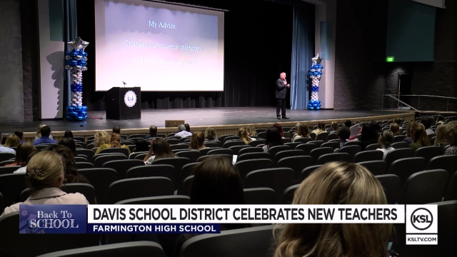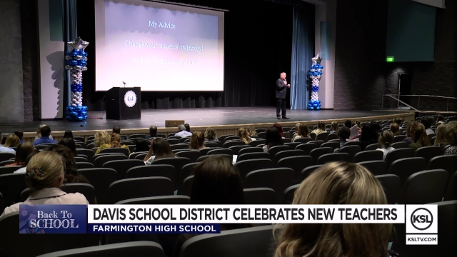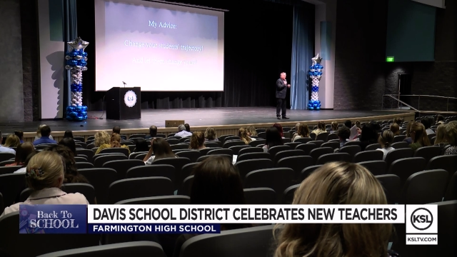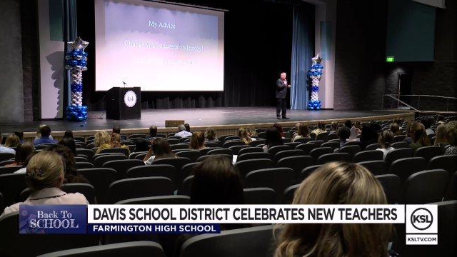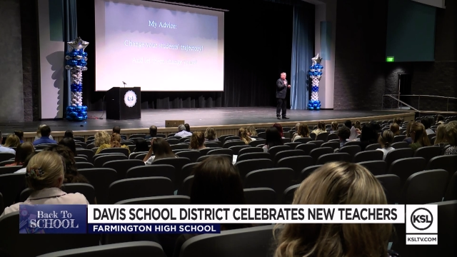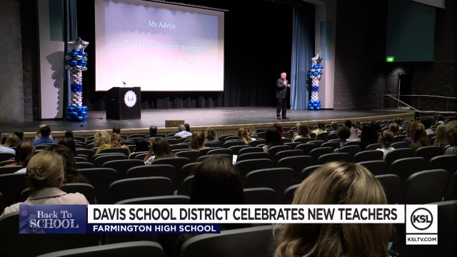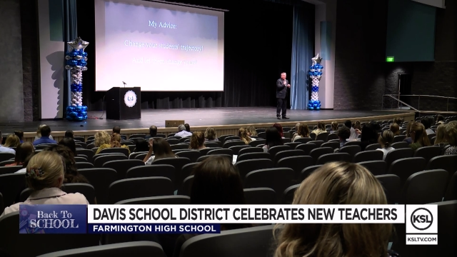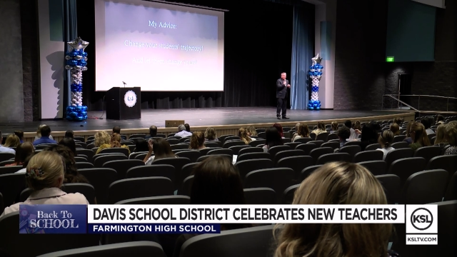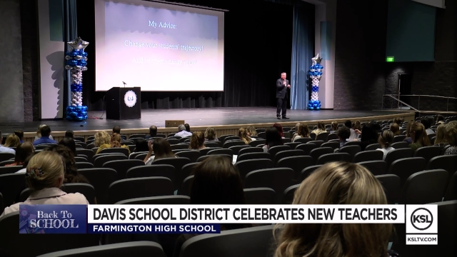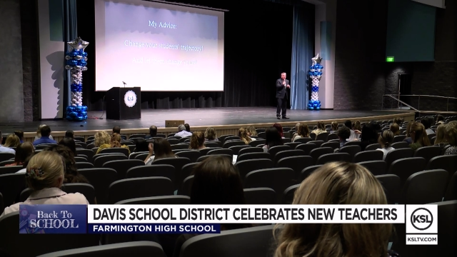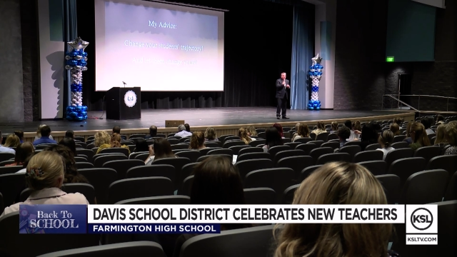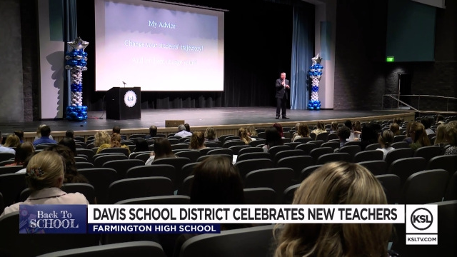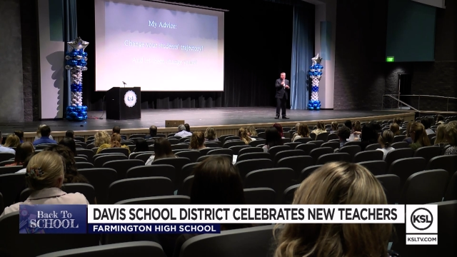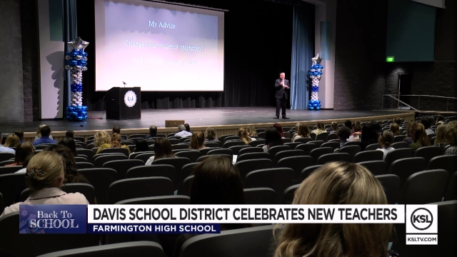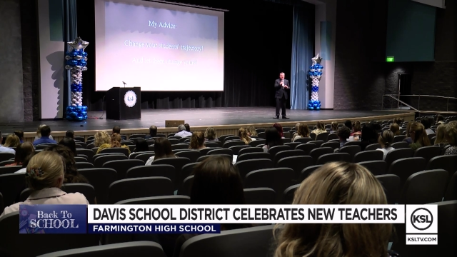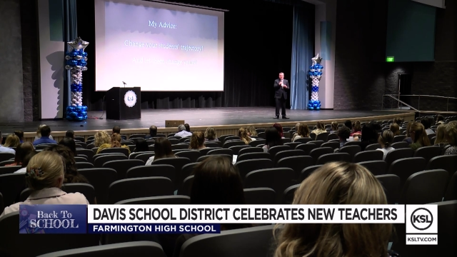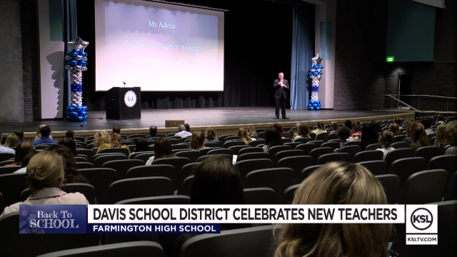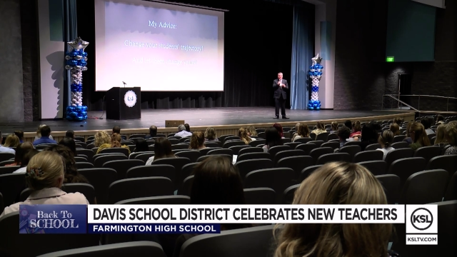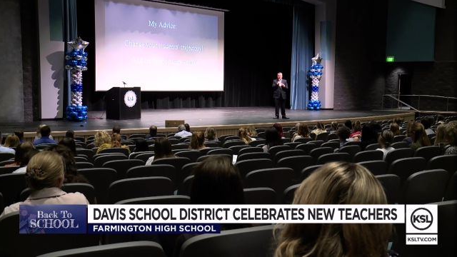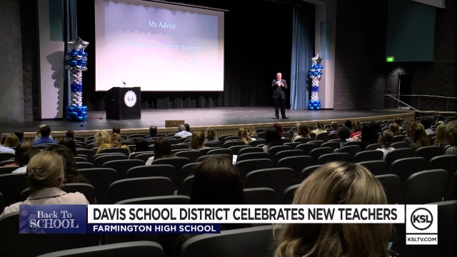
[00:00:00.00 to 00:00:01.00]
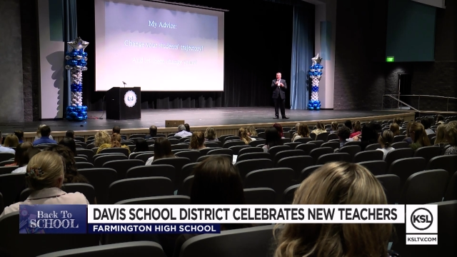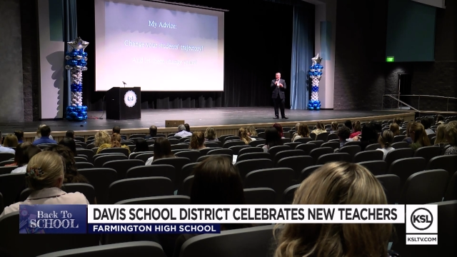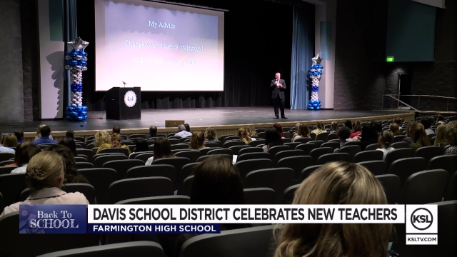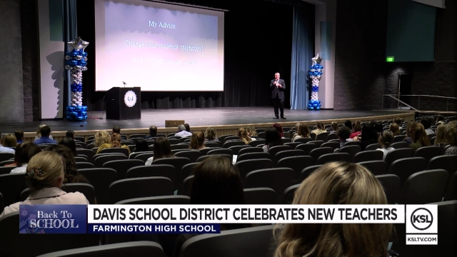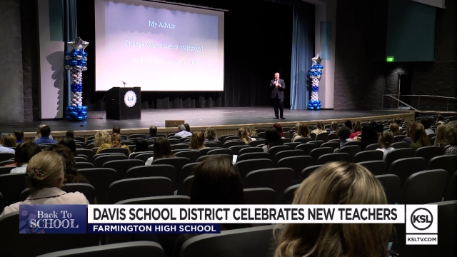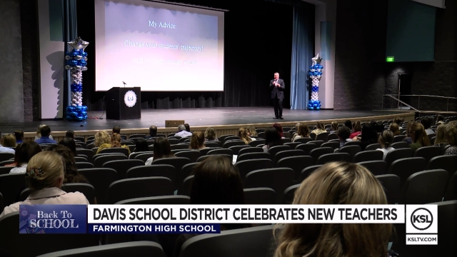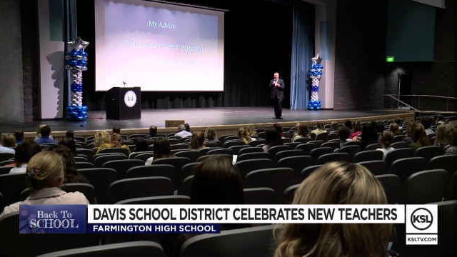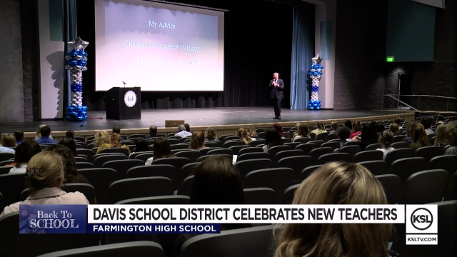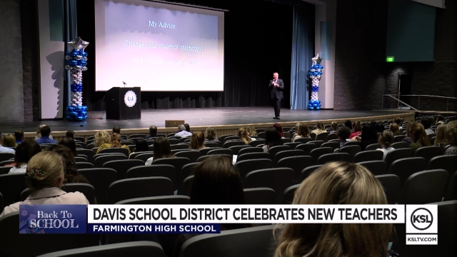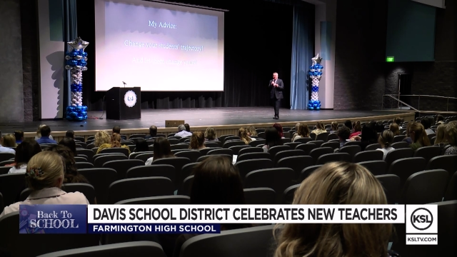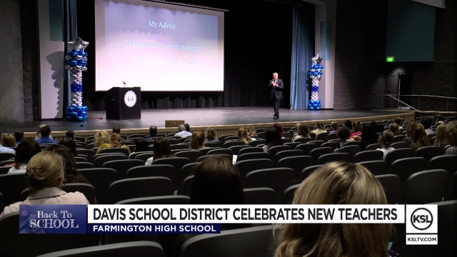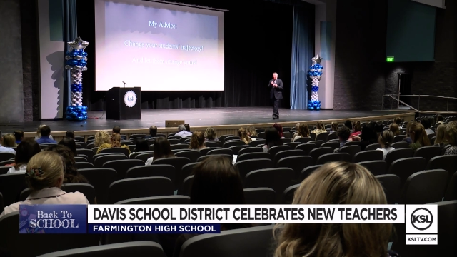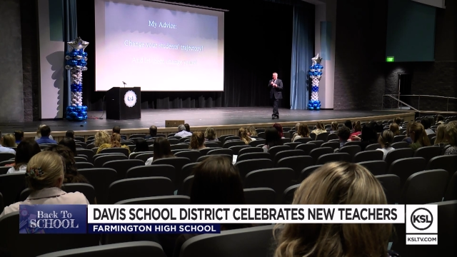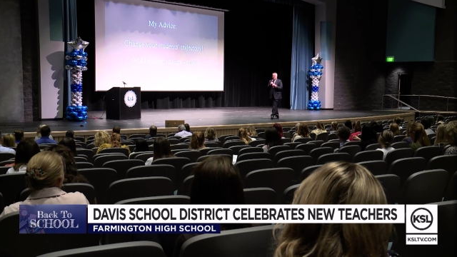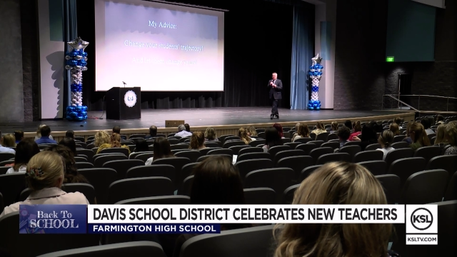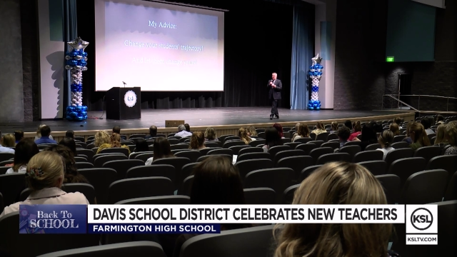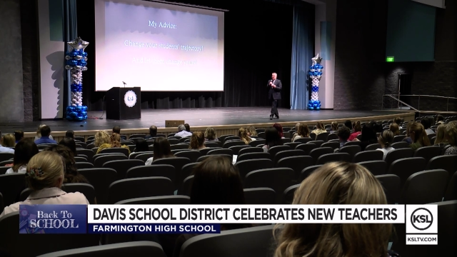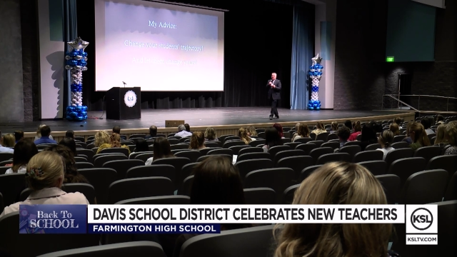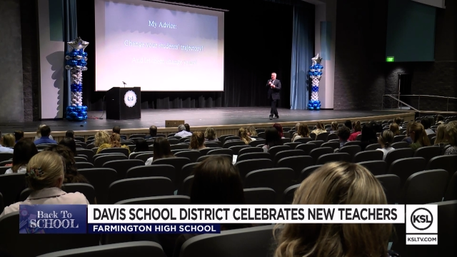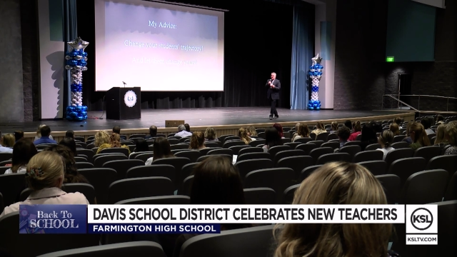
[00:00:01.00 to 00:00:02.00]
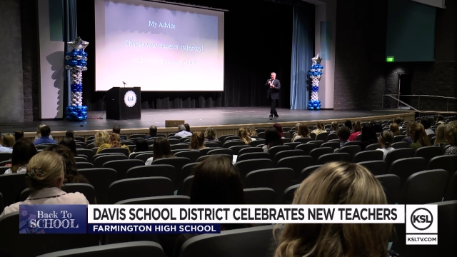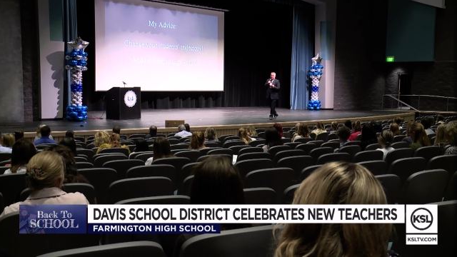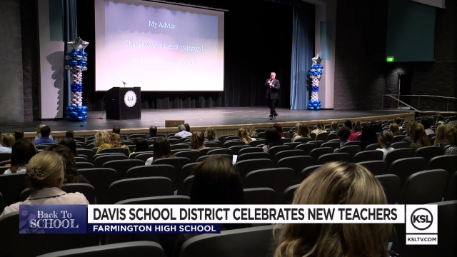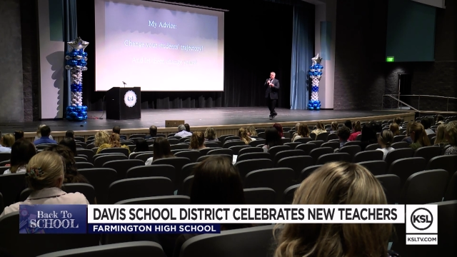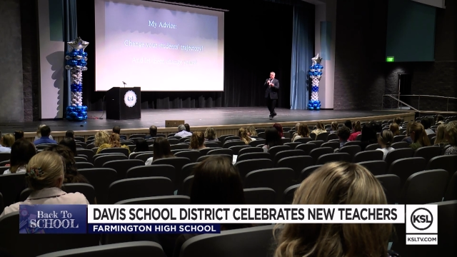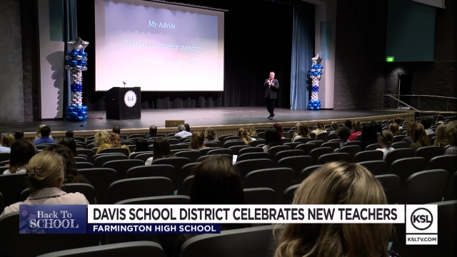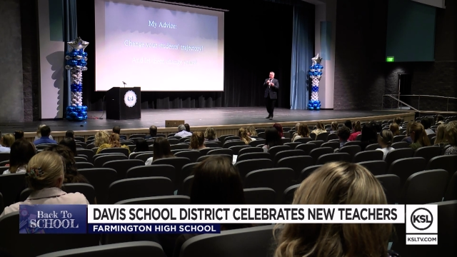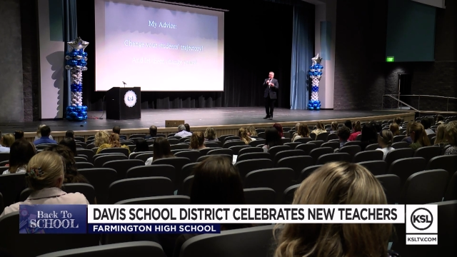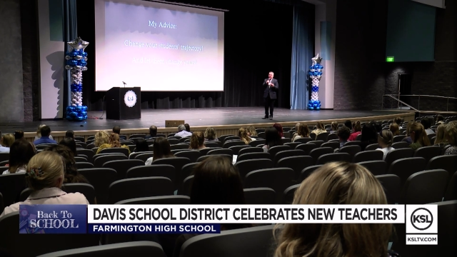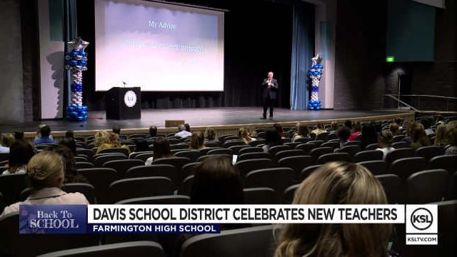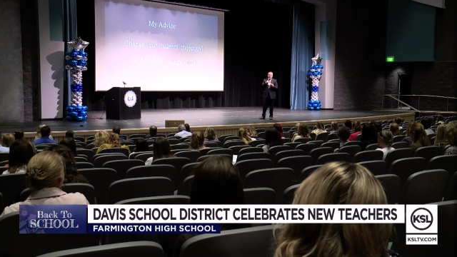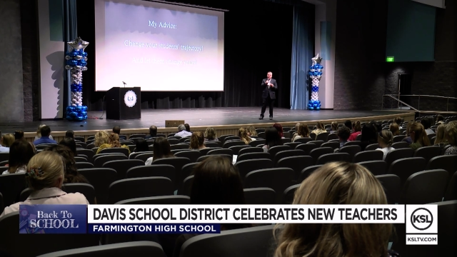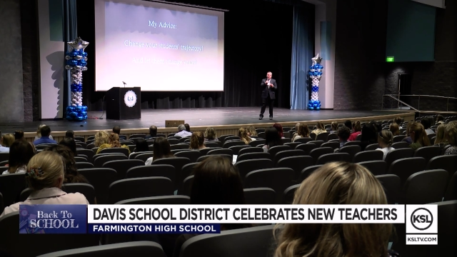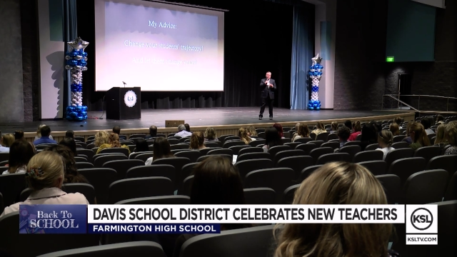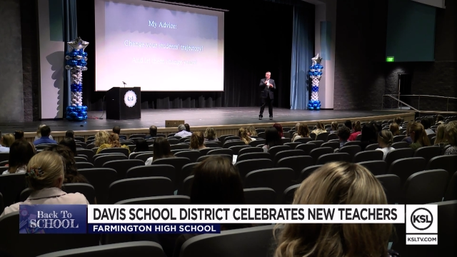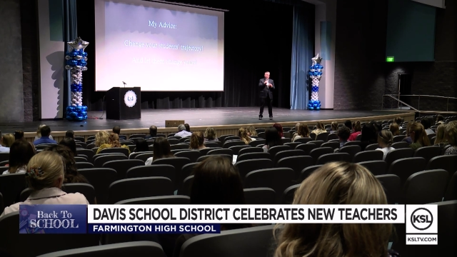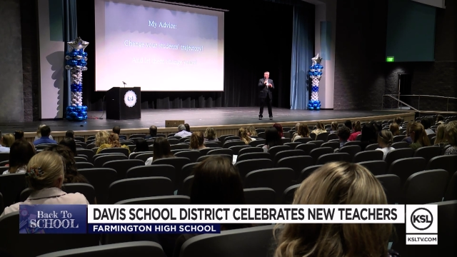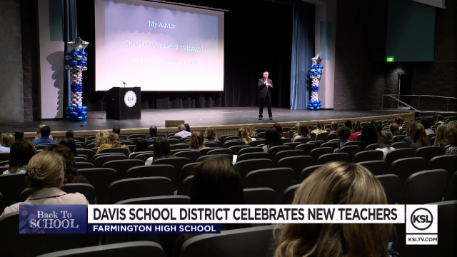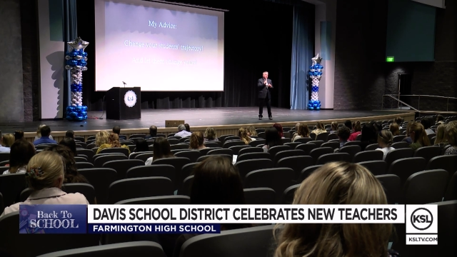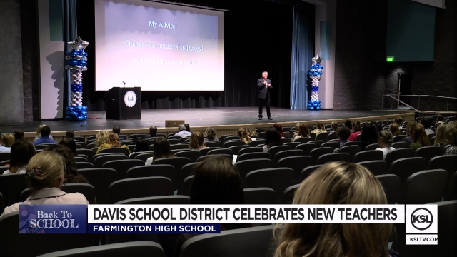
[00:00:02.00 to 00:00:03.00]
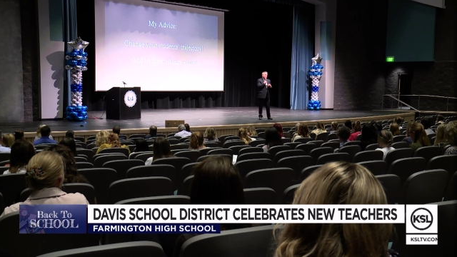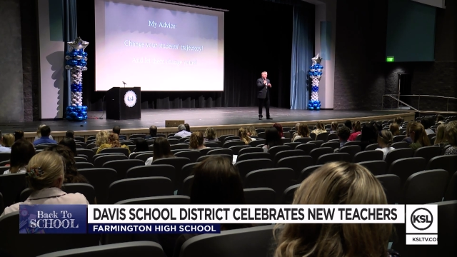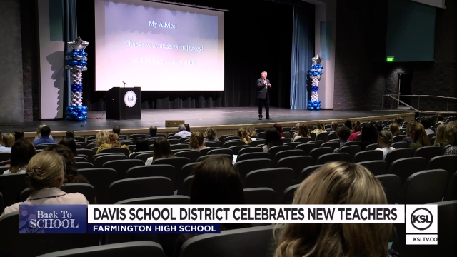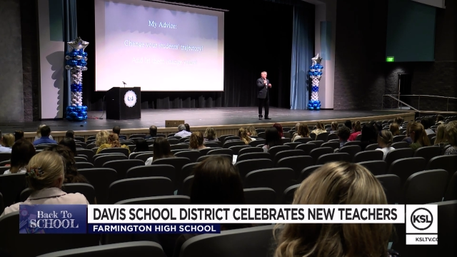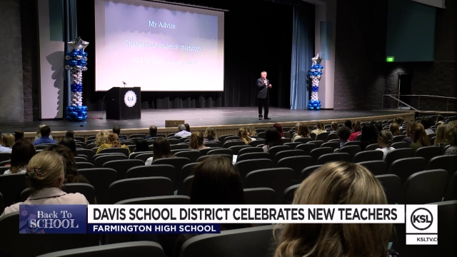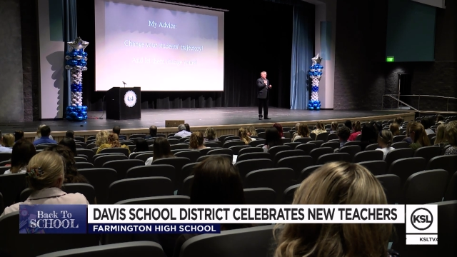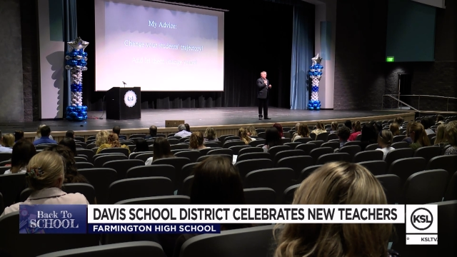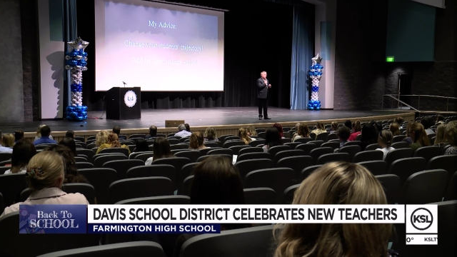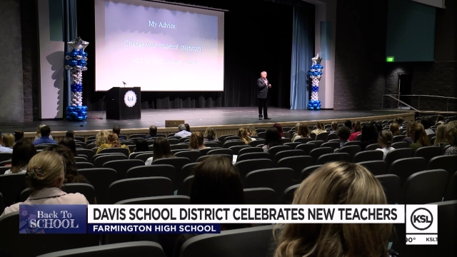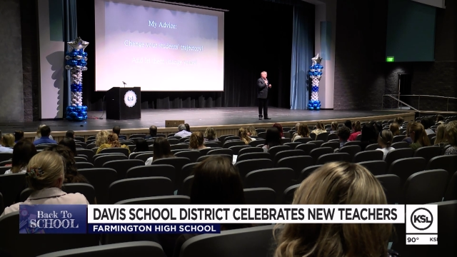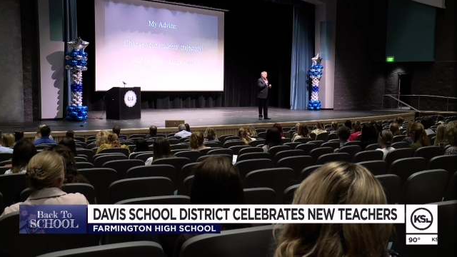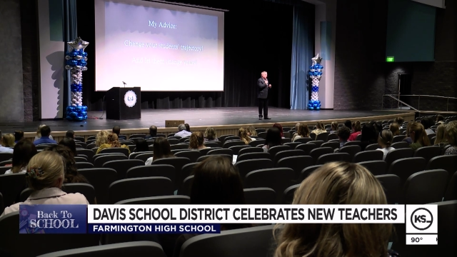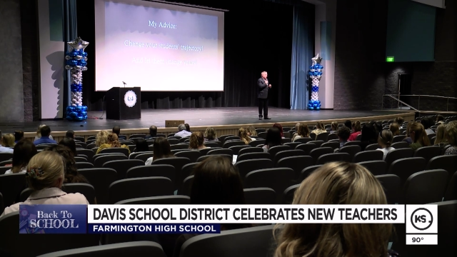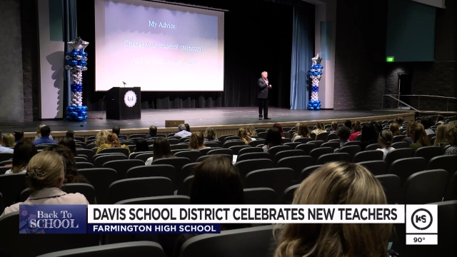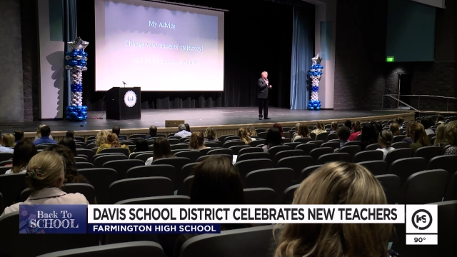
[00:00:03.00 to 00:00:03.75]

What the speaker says: [unreadable: no face in view]